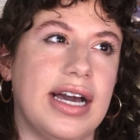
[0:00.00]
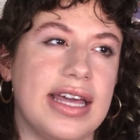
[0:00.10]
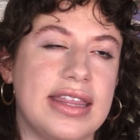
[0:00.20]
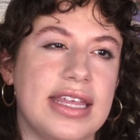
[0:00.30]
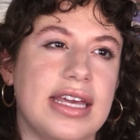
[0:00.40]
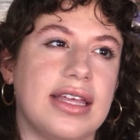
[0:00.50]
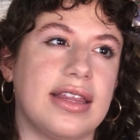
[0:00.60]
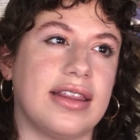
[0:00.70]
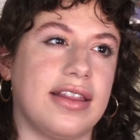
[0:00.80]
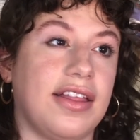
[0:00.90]
I think
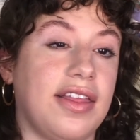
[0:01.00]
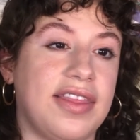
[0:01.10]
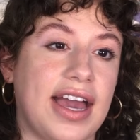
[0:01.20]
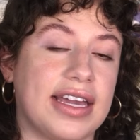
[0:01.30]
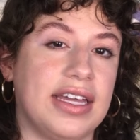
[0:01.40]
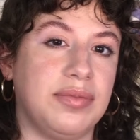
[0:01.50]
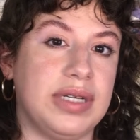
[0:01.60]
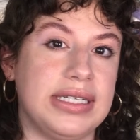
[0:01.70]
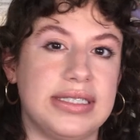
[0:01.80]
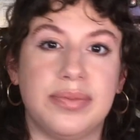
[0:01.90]
that can
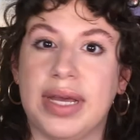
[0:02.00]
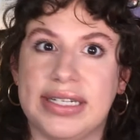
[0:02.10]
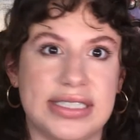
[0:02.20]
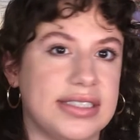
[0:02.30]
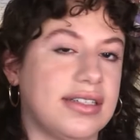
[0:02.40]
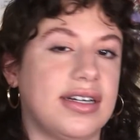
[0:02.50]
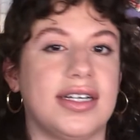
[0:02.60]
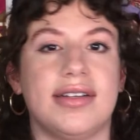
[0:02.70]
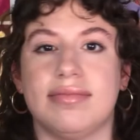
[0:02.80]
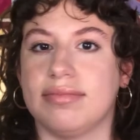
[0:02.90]
be dependent
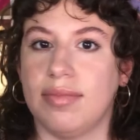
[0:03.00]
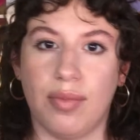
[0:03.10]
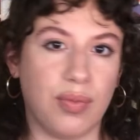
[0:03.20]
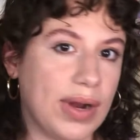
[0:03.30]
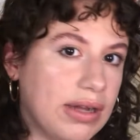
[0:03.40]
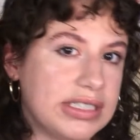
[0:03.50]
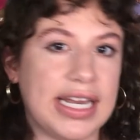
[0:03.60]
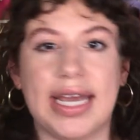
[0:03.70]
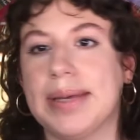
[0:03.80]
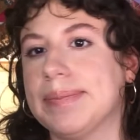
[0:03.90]
on brow
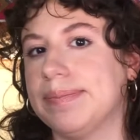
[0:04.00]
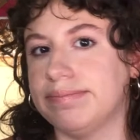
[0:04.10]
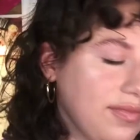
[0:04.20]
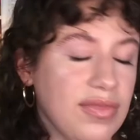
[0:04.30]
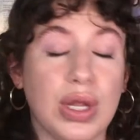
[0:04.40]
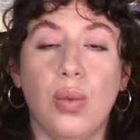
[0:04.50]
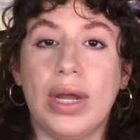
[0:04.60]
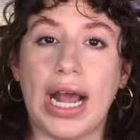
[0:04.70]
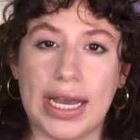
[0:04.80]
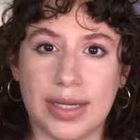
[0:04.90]
type.
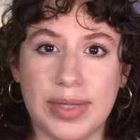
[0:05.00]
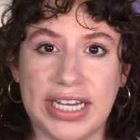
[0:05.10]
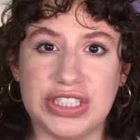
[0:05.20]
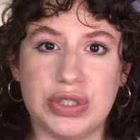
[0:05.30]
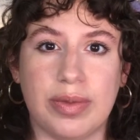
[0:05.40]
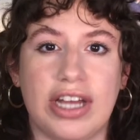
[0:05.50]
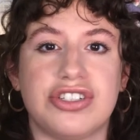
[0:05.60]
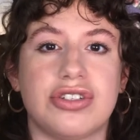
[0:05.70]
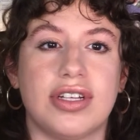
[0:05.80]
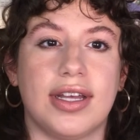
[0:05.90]
When I apply too much,